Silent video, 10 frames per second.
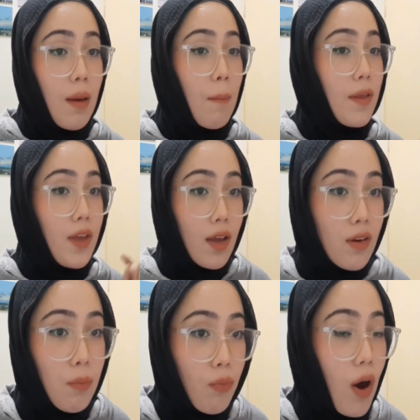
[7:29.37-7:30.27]
But the other
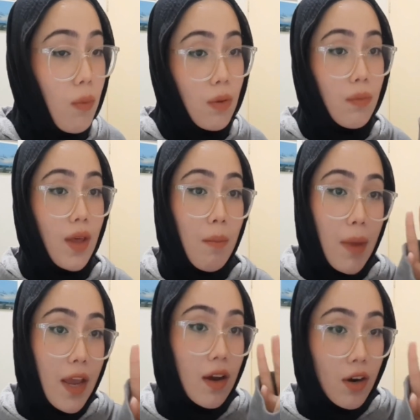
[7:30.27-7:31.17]
problem that
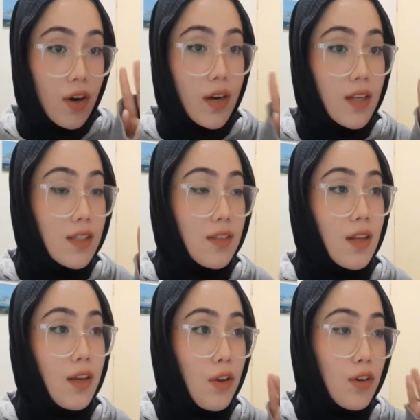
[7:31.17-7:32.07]
may occur is
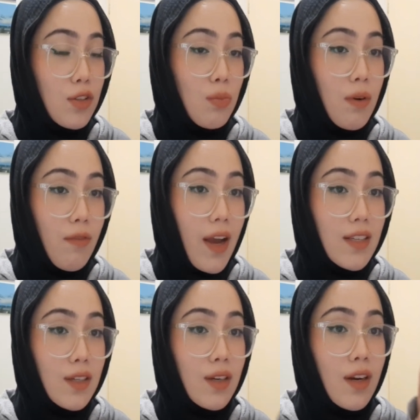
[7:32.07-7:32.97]
that your
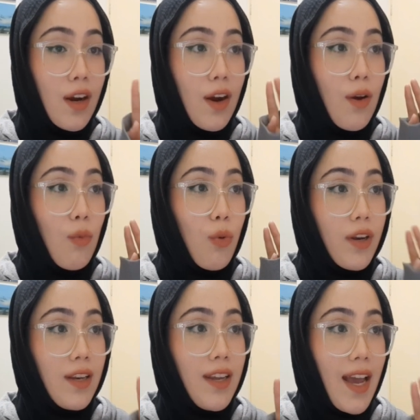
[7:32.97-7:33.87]
supervisor
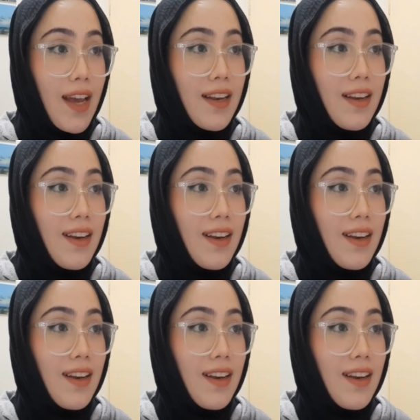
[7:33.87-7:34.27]
would get